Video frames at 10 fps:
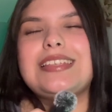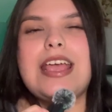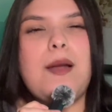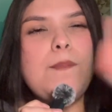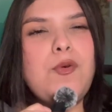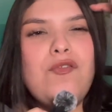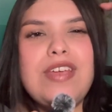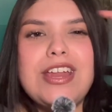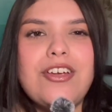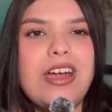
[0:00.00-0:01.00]
like a
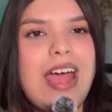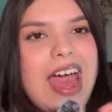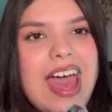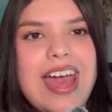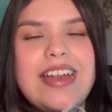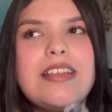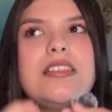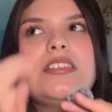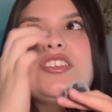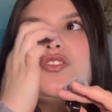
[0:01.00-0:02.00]
movie in your head.
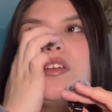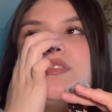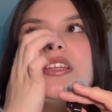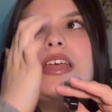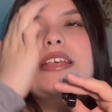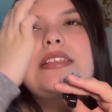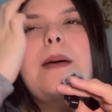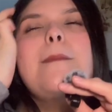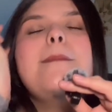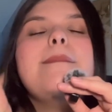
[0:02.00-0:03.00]
The description is
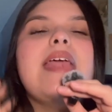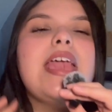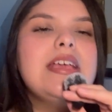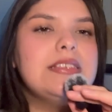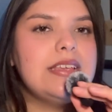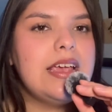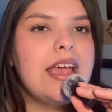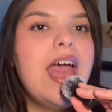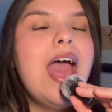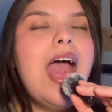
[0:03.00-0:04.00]
amazing.
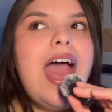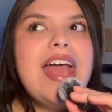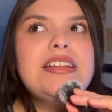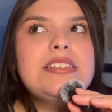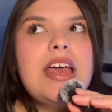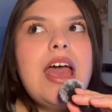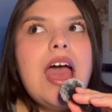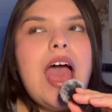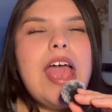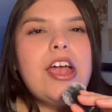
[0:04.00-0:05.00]
And
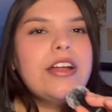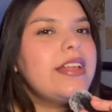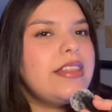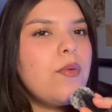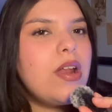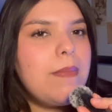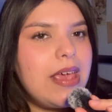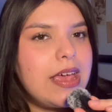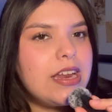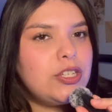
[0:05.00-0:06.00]
I heard that they want to
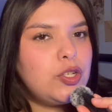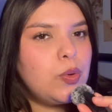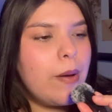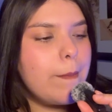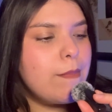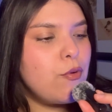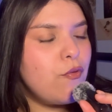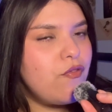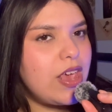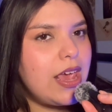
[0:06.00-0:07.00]
make it into a
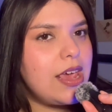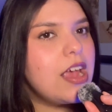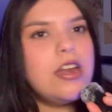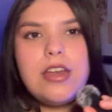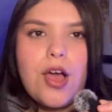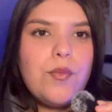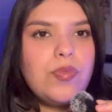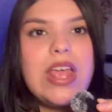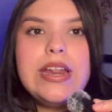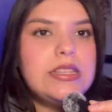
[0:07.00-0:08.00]
movie. No,
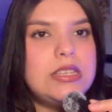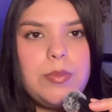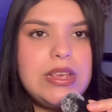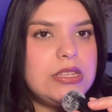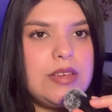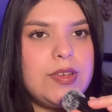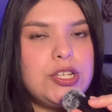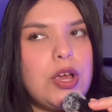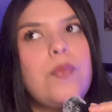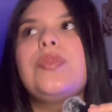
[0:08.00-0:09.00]
it needs to be a TV
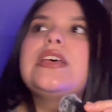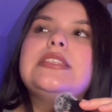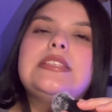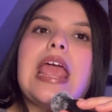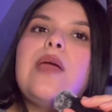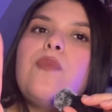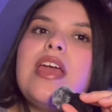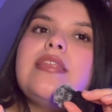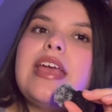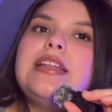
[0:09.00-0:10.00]
show. The same
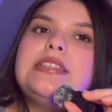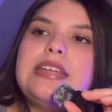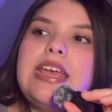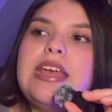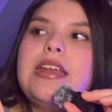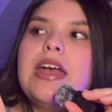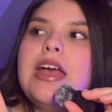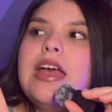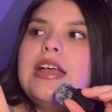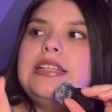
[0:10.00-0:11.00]
way they did
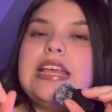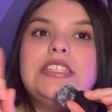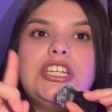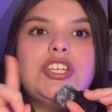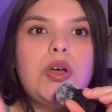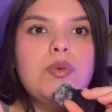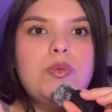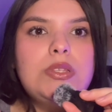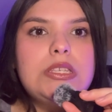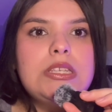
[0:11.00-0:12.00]
Daisy
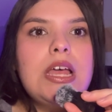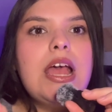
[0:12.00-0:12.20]
Jones,